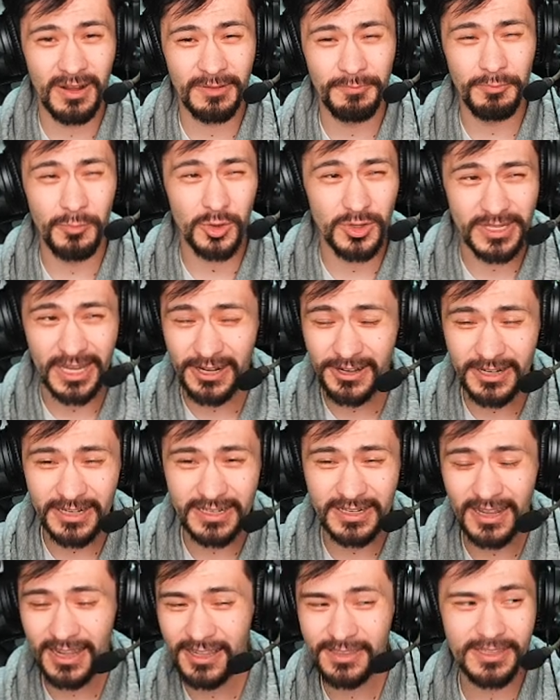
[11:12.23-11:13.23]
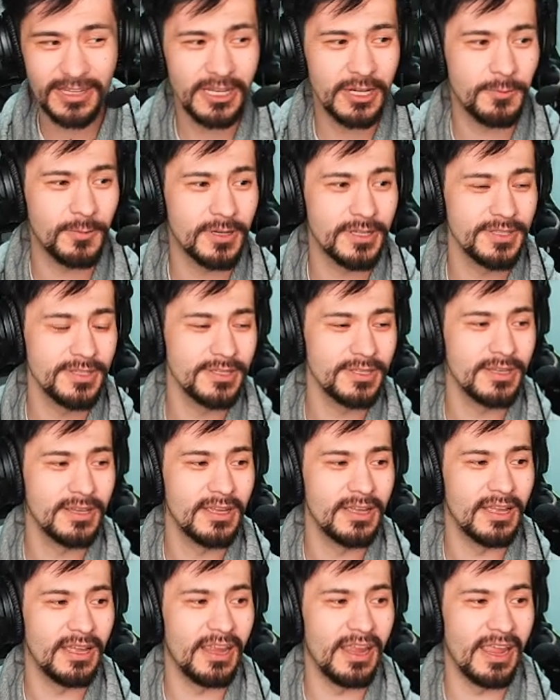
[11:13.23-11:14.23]
Mortarion, I think it was,
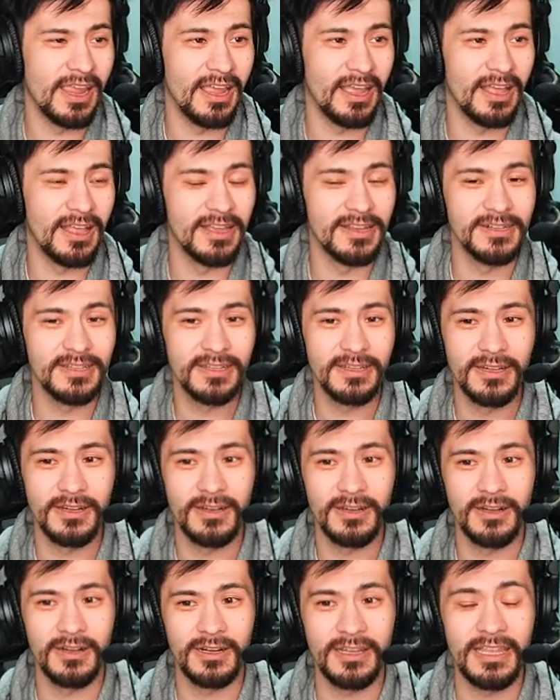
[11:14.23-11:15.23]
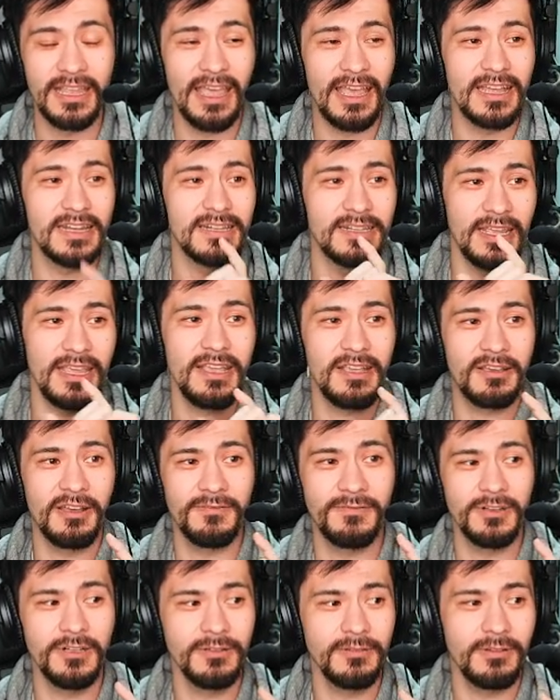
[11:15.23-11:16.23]
and he had take
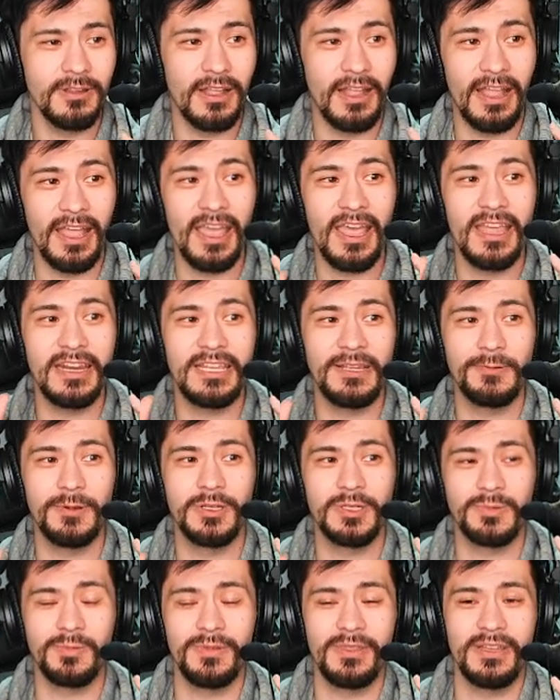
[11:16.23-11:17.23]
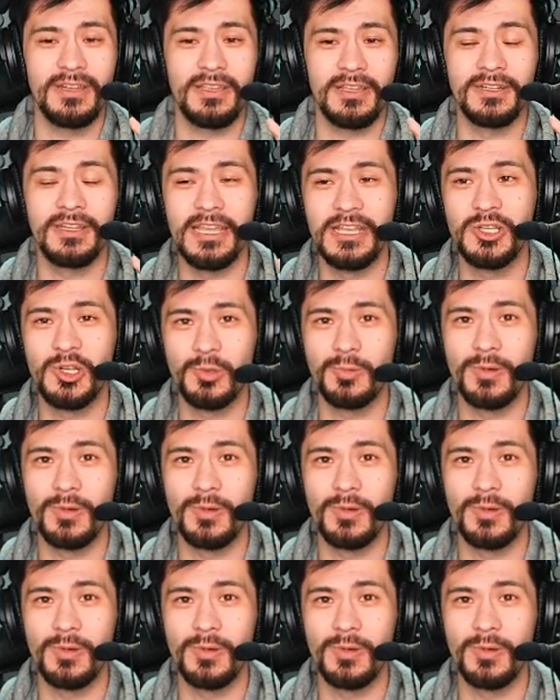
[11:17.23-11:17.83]
cover, and he was within contagion